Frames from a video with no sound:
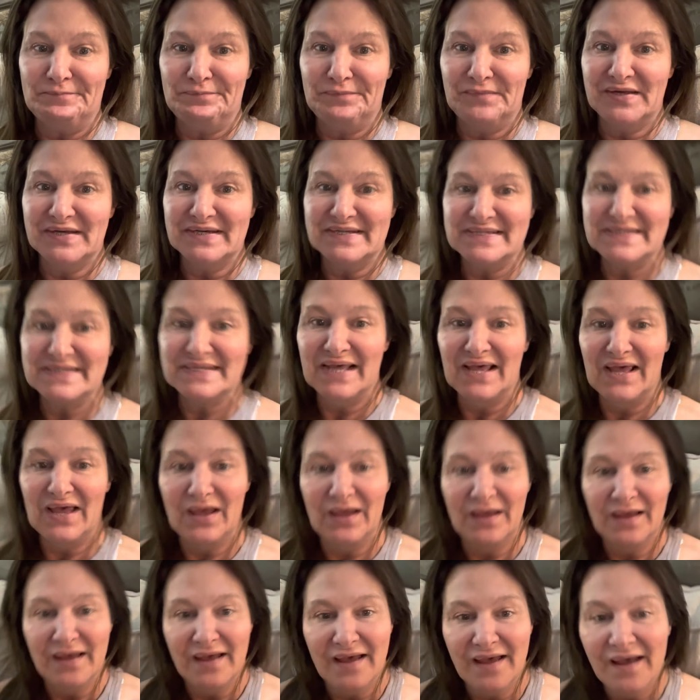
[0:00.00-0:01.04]
Because,
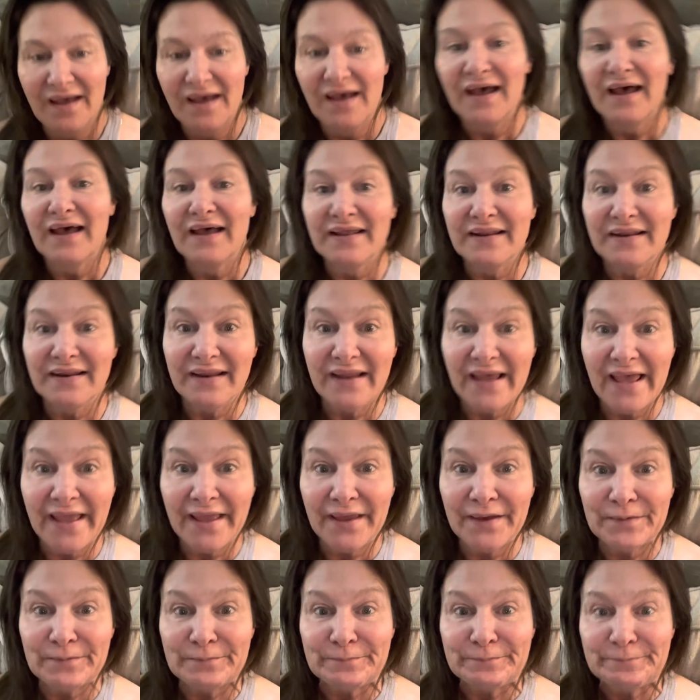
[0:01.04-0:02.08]

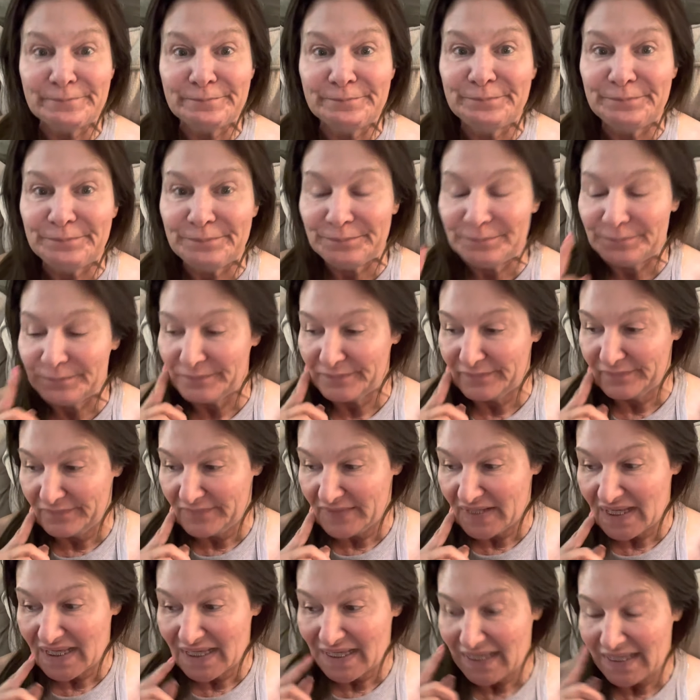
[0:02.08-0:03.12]
damn,
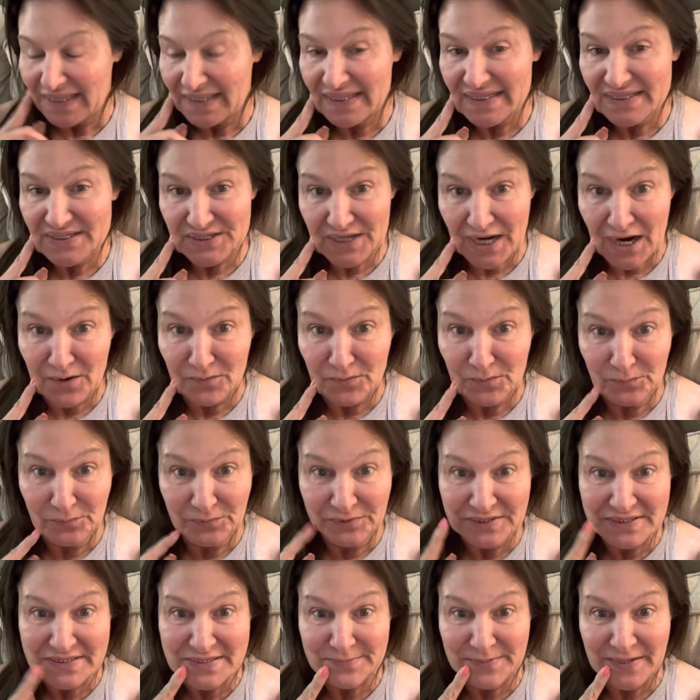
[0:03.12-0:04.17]
the shower
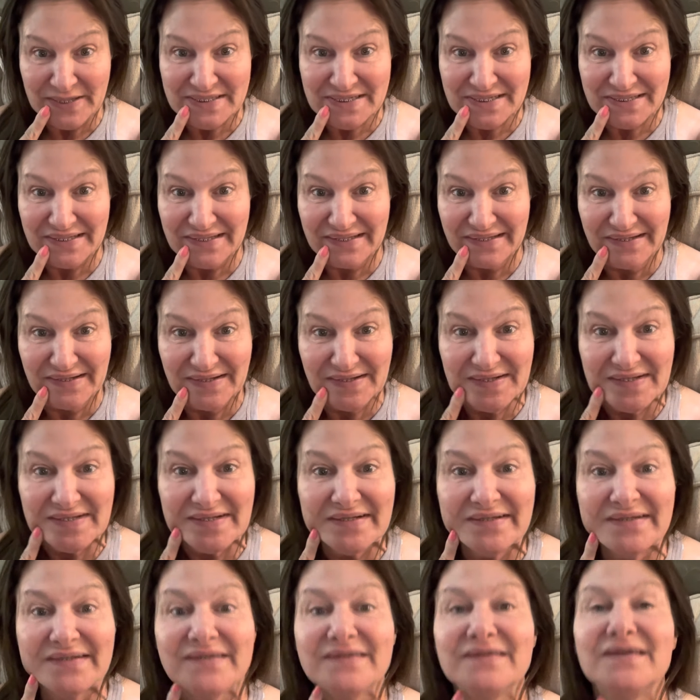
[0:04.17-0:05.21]
one especially.
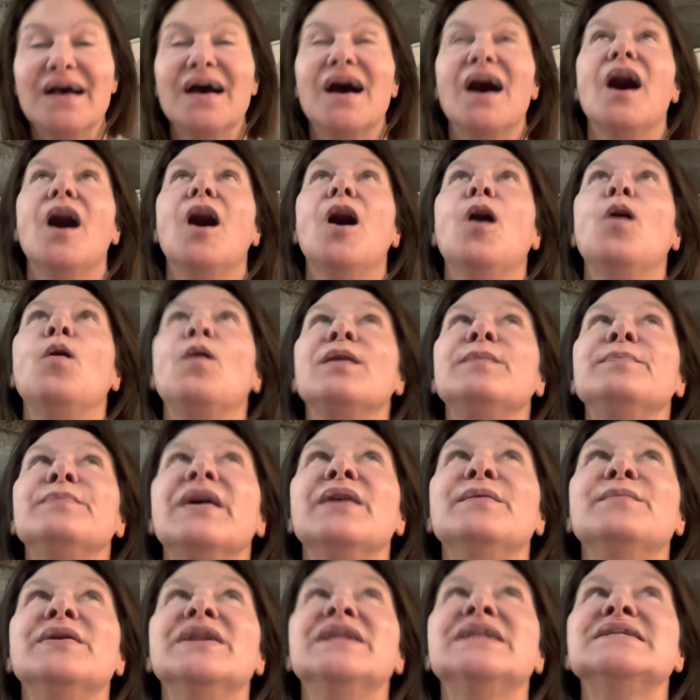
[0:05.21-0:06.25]
Oh, I'd
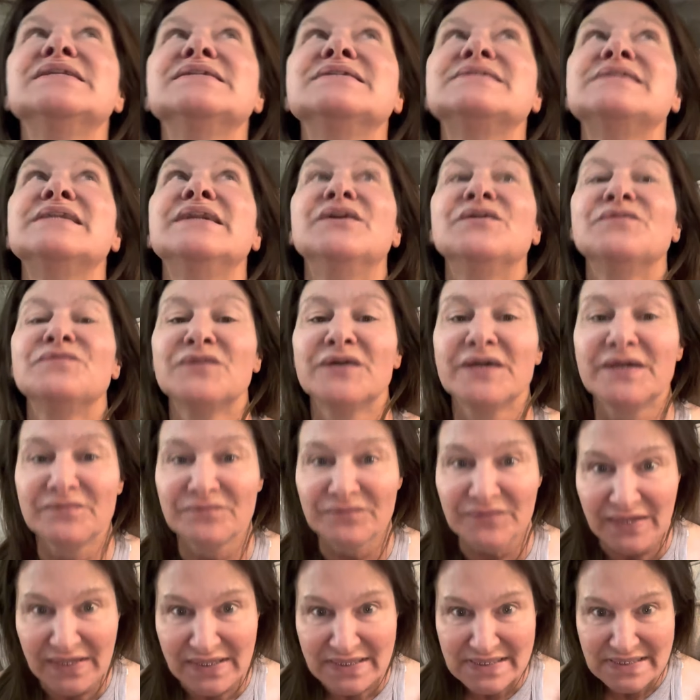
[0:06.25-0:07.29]
pay money to see her freaking
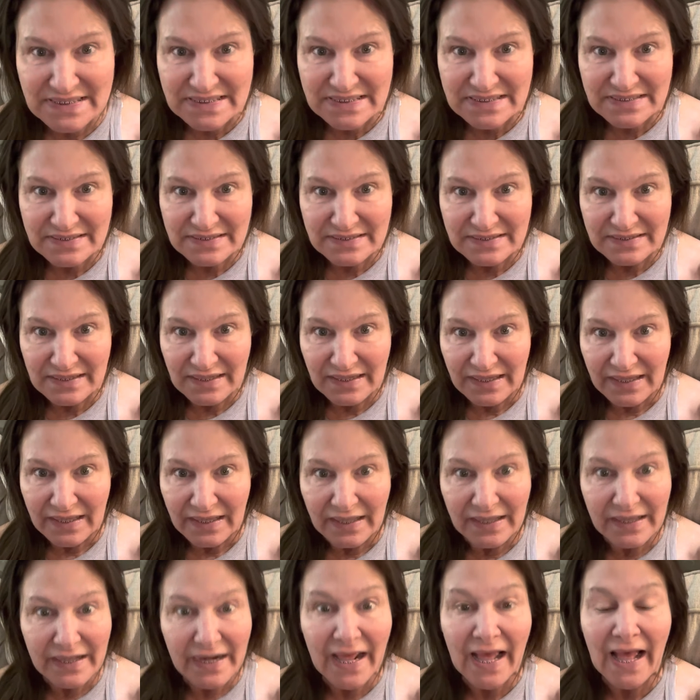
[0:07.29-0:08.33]
face.
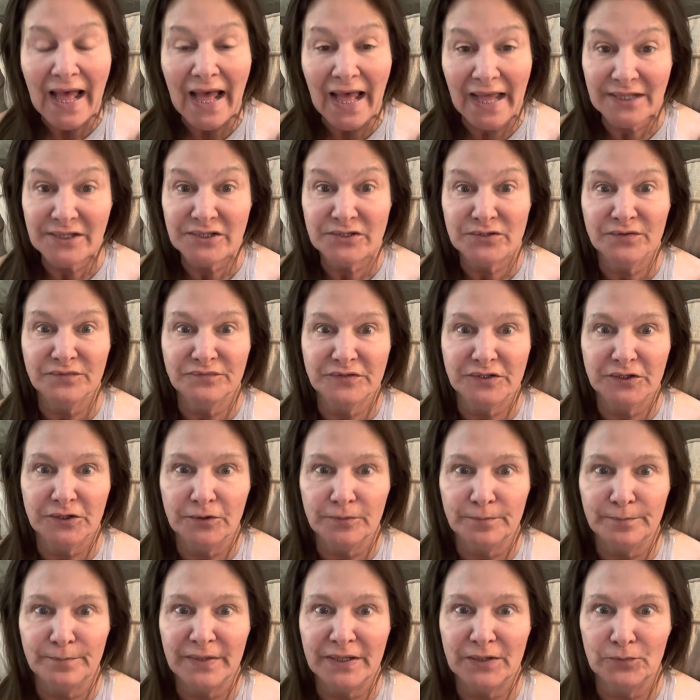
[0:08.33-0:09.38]
It had to have
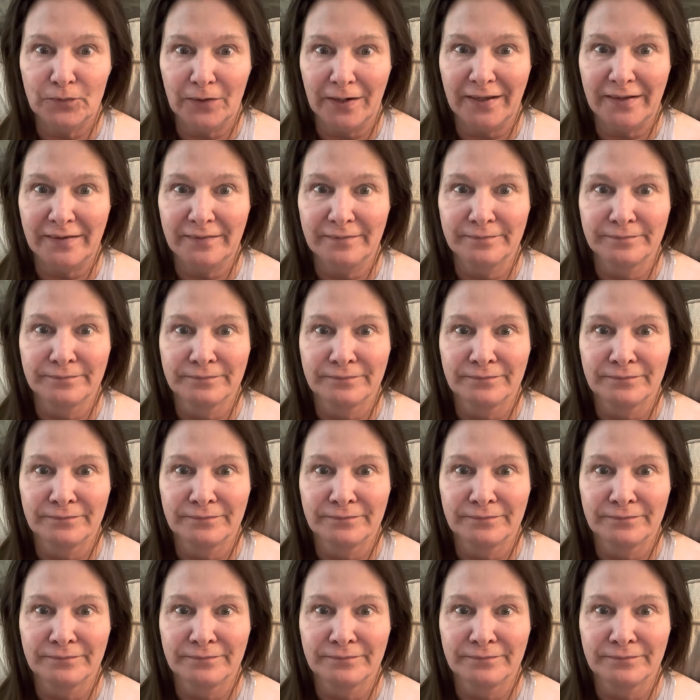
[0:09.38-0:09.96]
turned beet red.